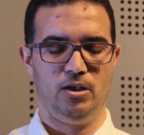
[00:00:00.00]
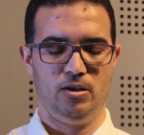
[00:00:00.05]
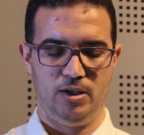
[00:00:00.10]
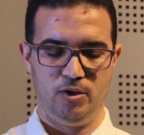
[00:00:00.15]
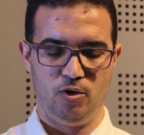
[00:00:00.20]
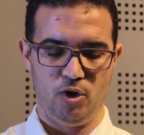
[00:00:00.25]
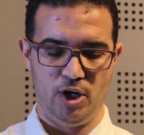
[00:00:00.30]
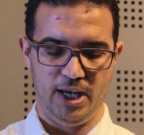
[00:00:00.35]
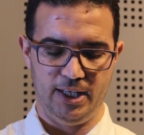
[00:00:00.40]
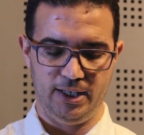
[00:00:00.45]

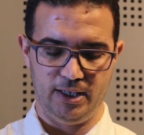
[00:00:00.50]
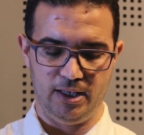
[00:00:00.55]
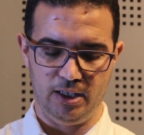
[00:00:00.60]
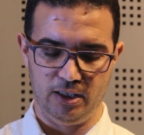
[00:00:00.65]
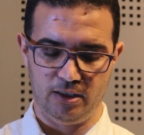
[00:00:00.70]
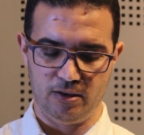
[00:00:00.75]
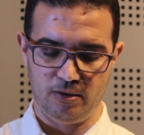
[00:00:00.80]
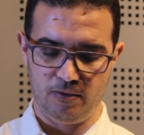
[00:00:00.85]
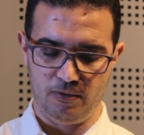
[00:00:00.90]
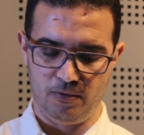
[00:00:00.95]
you handle
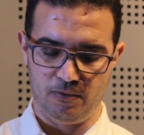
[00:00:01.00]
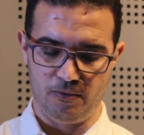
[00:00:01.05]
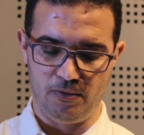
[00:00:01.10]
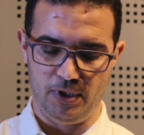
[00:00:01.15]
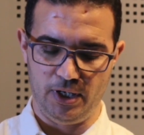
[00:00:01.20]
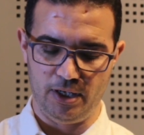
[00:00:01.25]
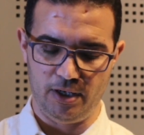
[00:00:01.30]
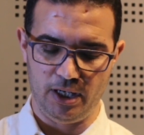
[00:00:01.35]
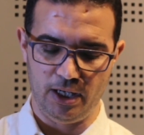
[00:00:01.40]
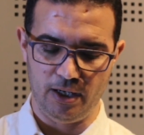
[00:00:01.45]
it
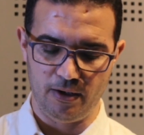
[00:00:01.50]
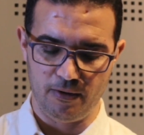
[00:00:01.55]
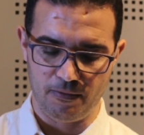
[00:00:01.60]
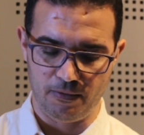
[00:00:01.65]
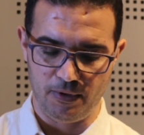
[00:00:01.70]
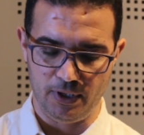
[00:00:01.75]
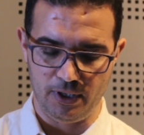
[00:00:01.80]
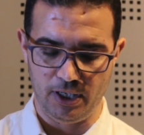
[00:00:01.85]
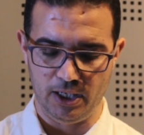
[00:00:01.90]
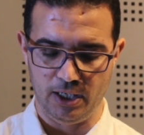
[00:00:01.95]
very,
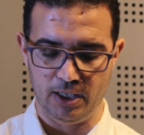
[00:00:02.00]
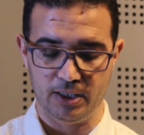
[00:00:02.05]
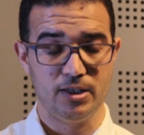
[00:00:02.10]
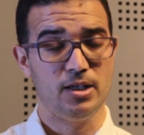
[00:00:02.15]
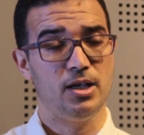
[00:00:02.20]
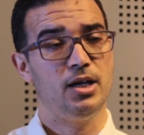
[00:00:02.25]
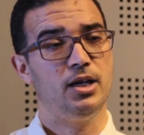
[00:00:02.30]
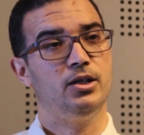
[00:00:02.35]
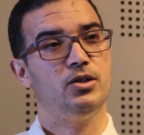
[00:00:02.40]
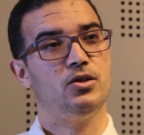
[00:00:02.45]
very
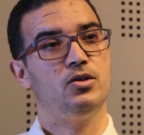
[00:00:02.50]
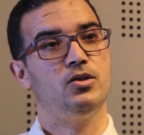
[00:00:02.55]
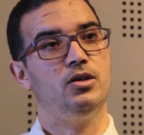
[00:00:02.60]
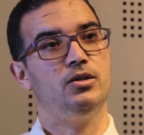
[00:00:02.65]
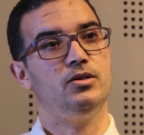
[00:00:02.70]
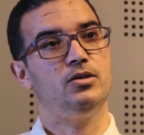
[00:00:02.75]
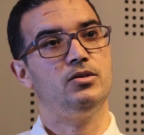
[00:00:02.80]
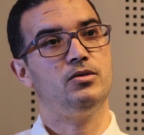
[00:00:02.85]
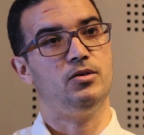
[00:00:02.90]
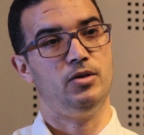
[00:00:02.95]

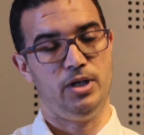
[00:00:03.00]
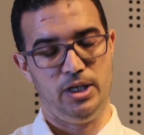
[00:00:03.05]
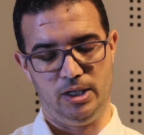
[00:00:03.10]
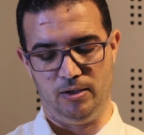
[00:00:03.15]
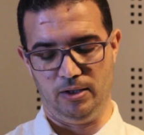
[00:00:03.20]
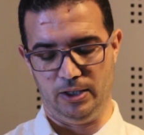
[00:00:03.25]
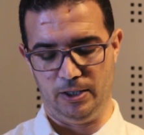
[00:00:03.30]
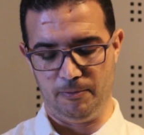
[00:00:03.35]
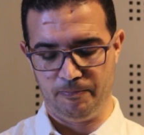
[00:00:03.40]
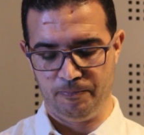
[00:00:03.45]

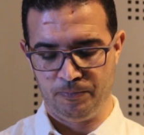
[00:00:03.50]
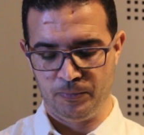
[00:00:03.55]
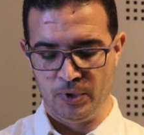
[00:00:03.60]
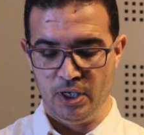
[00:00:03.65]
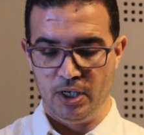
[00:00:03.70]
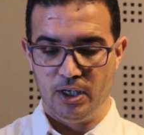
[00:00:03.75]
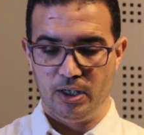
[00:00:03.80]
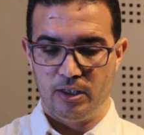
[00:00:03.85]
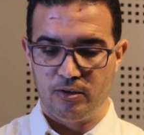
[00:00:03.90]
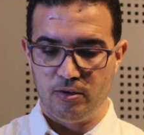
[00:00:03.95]
serenely.
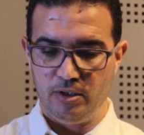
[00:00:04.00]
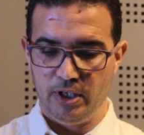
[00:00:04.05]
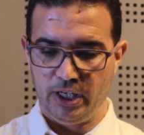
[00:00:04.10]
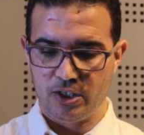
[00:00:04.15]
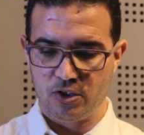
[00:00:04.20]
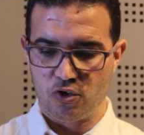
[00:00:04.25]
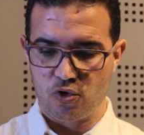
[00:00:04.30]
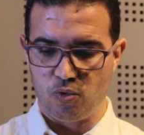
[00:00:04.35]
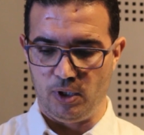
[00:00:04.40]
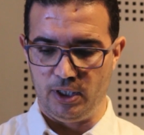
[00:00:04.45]
The
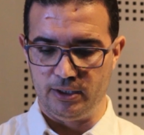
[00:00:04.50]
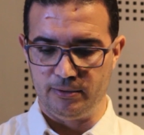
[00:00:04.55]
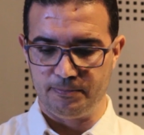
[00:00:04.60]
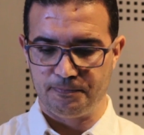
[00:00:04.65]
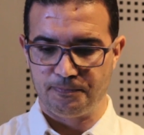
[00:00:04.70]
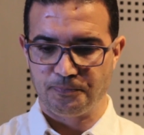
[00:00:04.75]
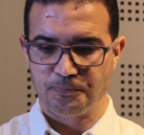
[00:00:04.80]
next one